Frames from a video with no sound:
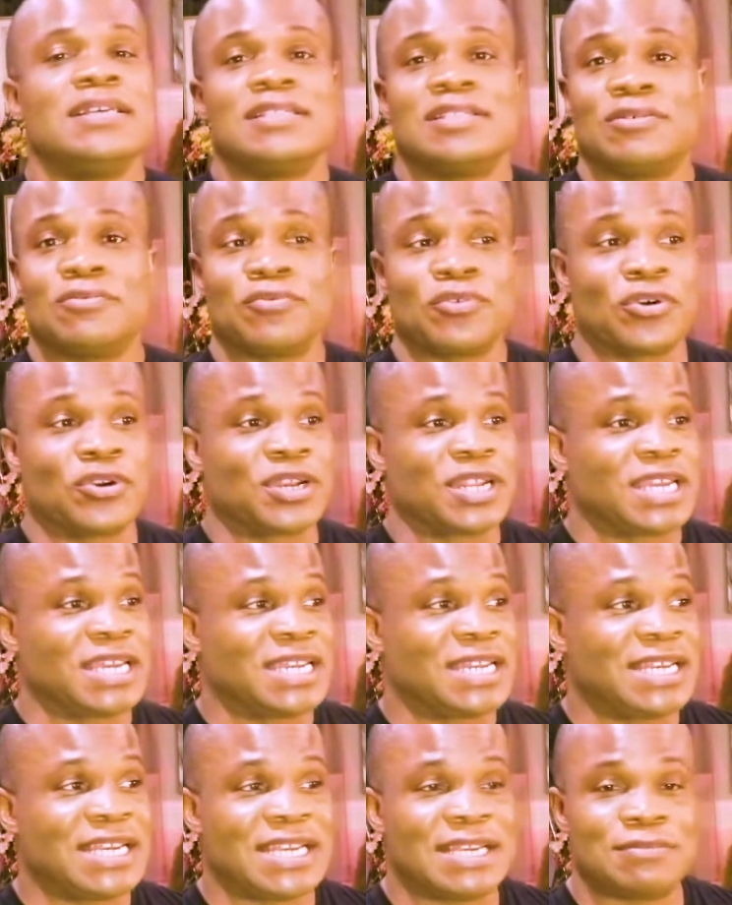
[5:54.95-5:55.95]
There weren't
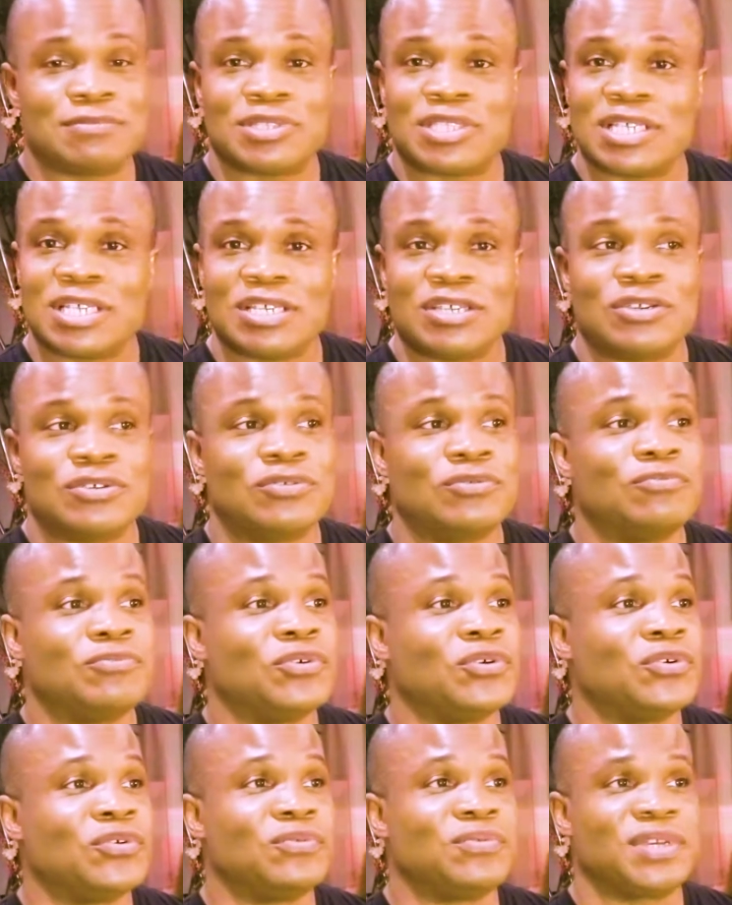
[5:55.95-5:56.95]
any MCU
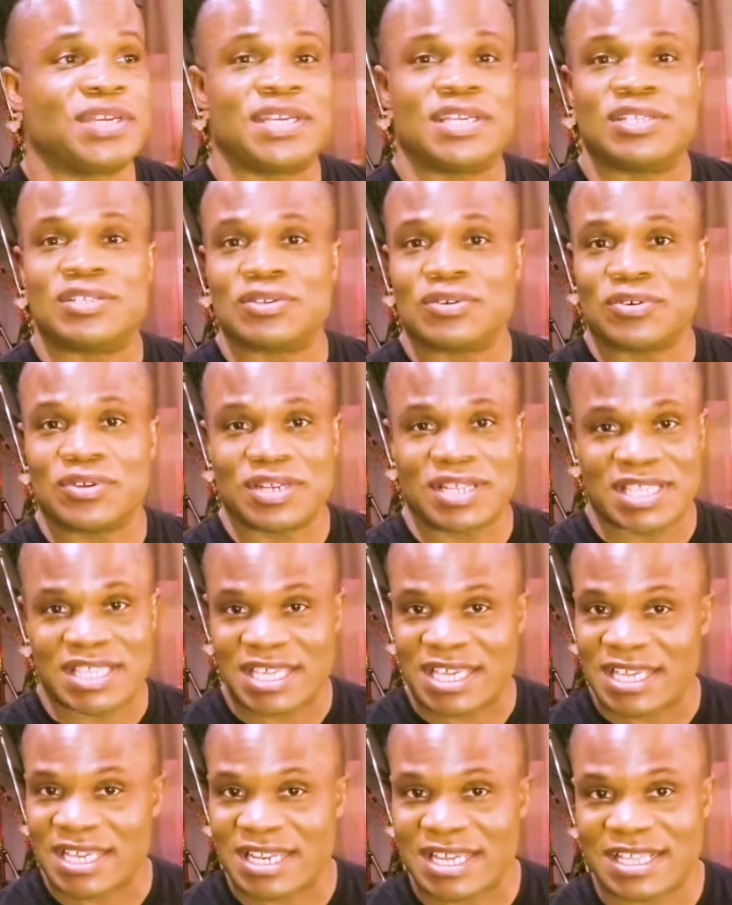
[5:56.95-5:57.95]
movies or
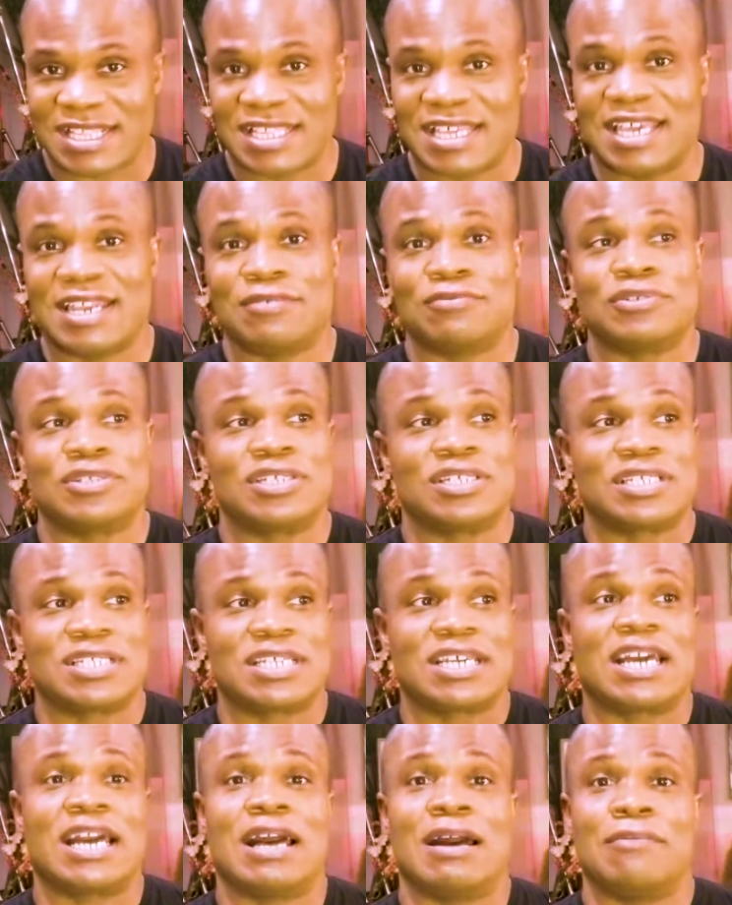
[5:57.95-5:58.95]
anything like that. It was just
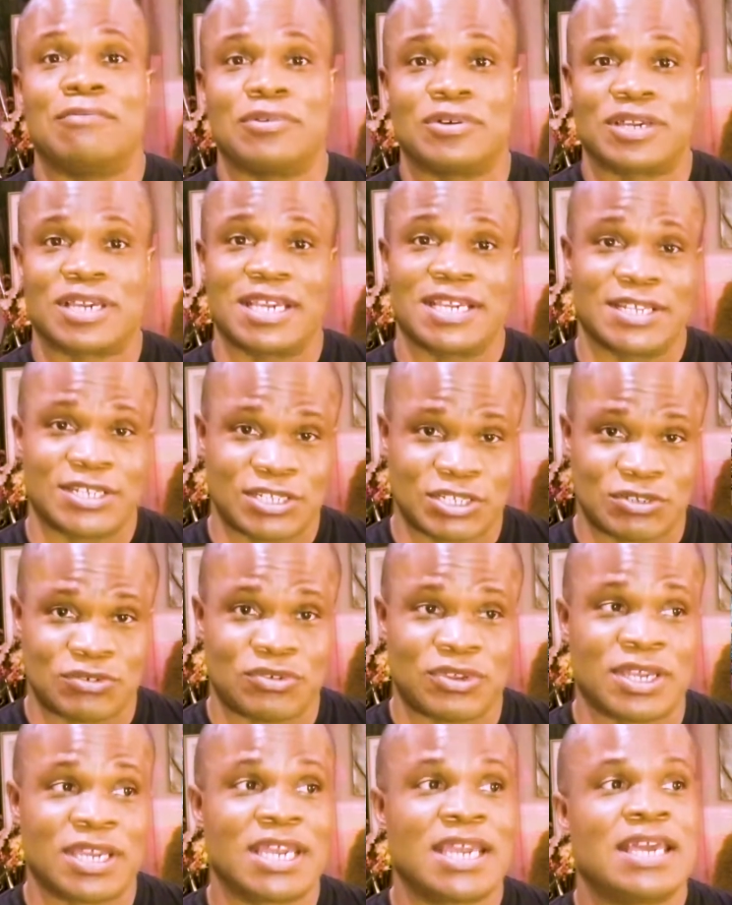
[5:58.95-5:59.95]
the comic book
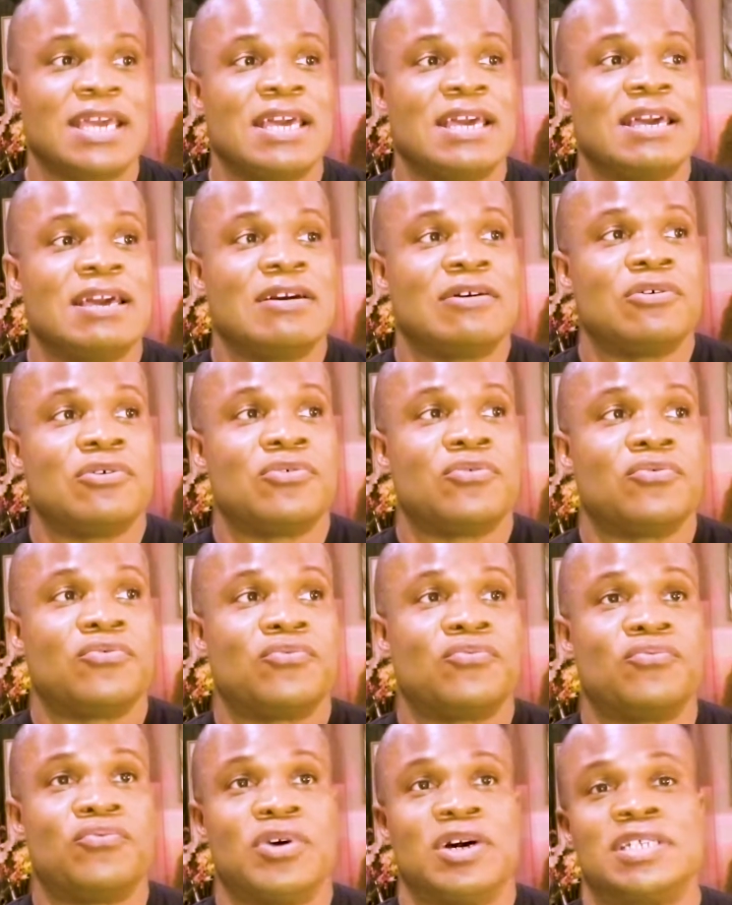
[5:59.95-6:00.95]
industry
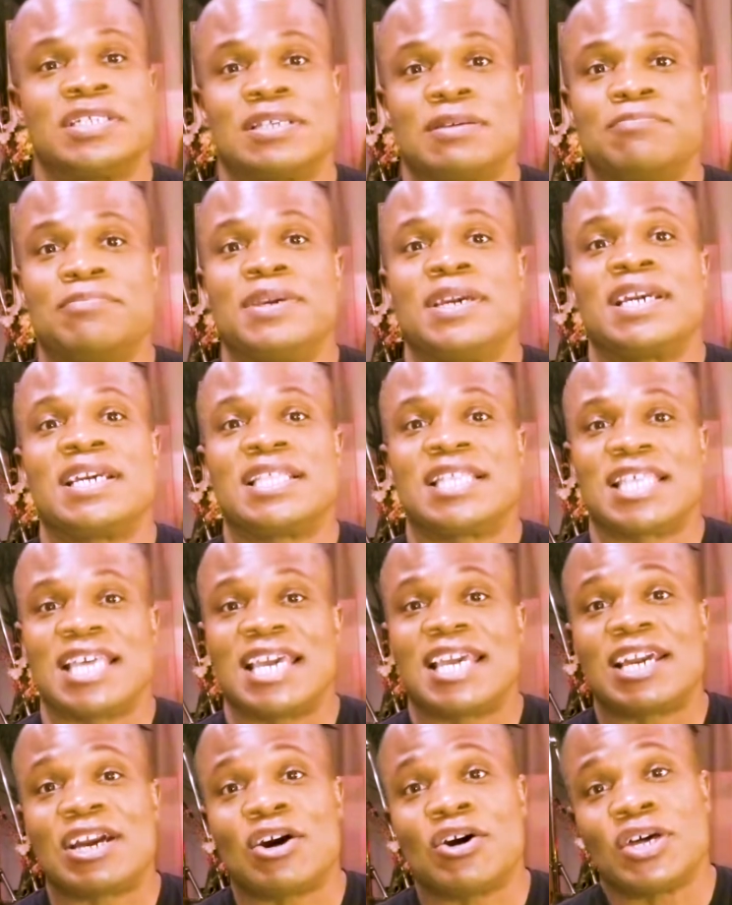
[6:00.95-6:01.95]
was a big
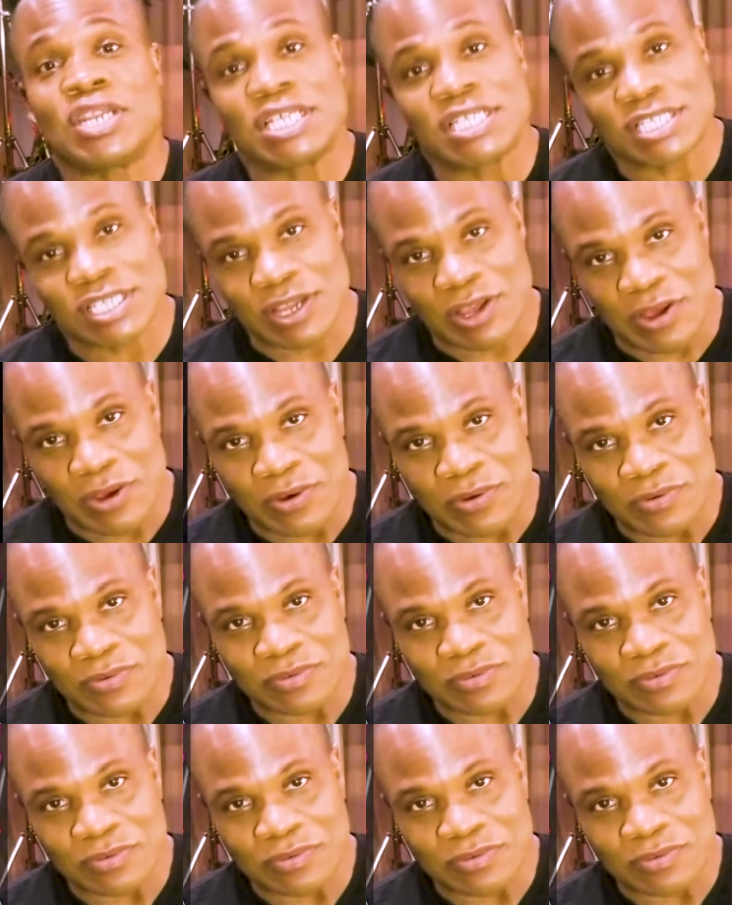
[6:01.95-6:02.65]
thing on its own.